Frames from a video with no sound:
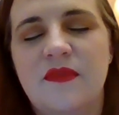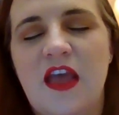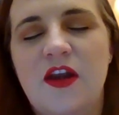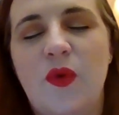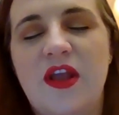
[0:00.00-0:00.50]

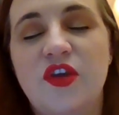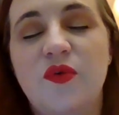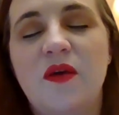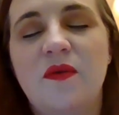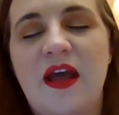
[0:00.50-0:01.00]
And when you
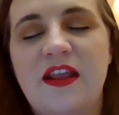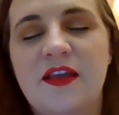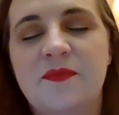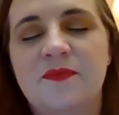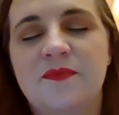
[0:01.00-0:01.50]
are
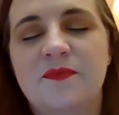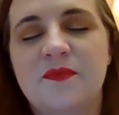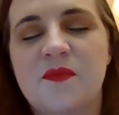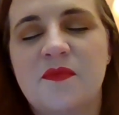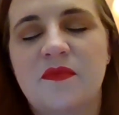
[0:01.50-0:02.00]
ready,
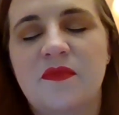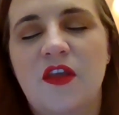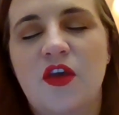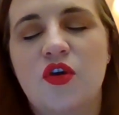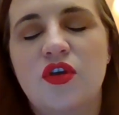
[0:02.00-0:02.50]

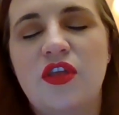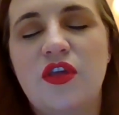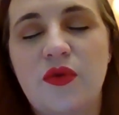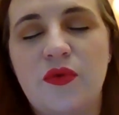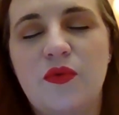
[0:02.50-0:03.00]

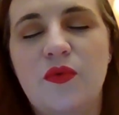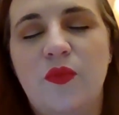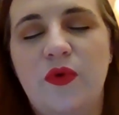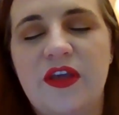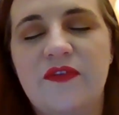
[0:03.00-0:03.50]
you
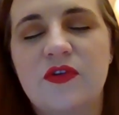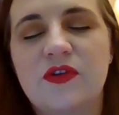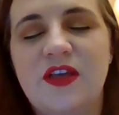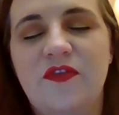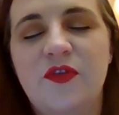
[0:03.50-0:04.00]
will give
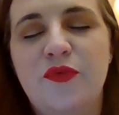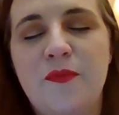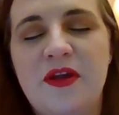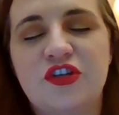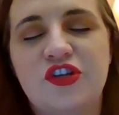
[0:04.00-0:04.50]
yourself the
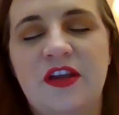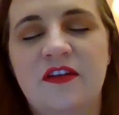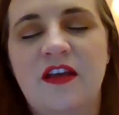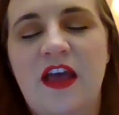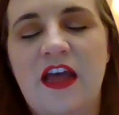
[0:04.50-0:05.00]
permission,
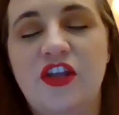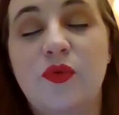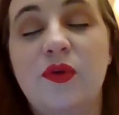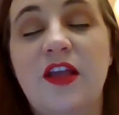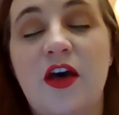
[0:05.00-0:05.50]
and
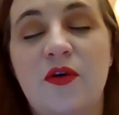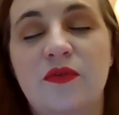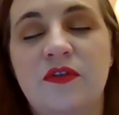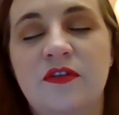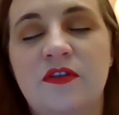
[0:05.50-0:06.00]
you
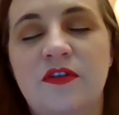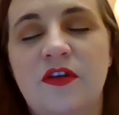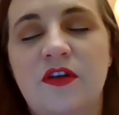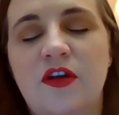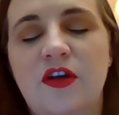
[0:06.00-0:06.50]
alone,
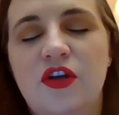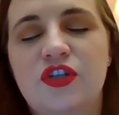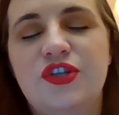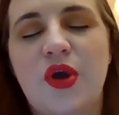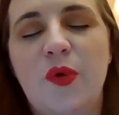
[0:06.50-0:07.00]

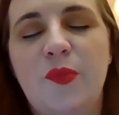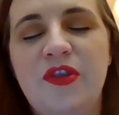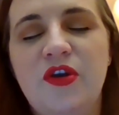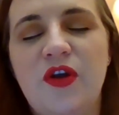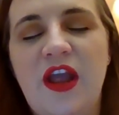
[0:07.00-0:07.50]
to open
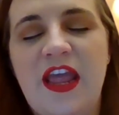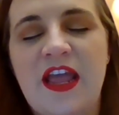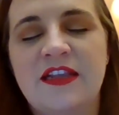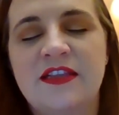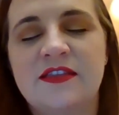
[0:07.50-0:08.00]
your
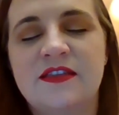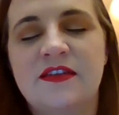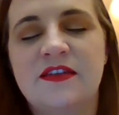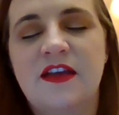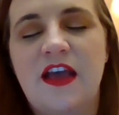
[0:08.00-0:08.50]
hands
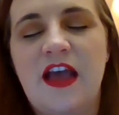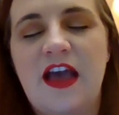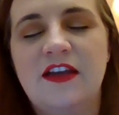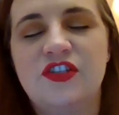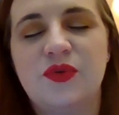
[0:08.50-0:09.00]

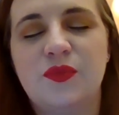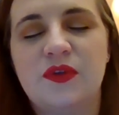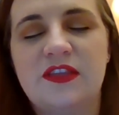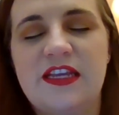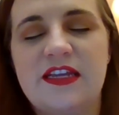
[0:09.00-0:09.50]
and to
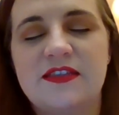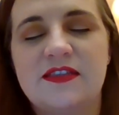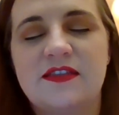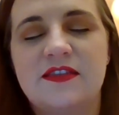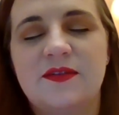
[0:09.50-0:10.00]

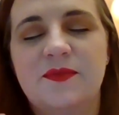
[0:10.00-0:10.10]
release.